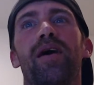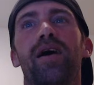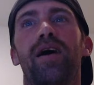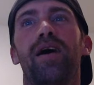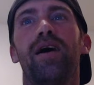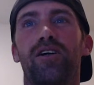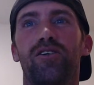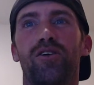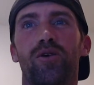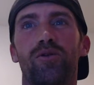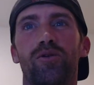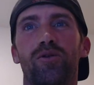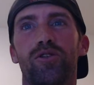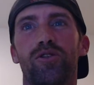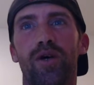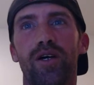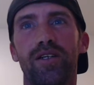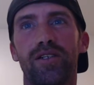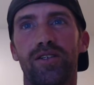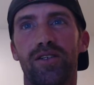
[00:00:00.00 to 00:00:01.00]
and go
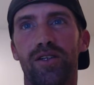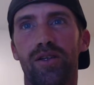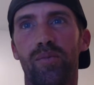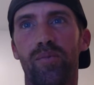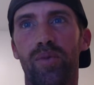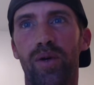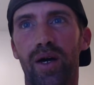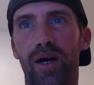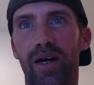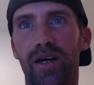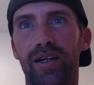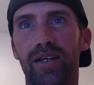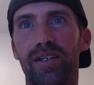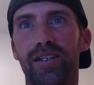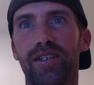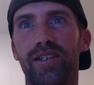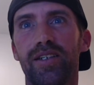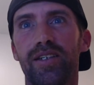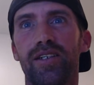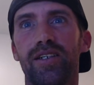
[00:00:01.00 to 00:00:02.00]
straight to the
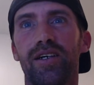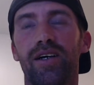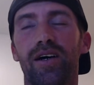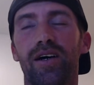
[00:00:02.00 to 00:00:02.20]
page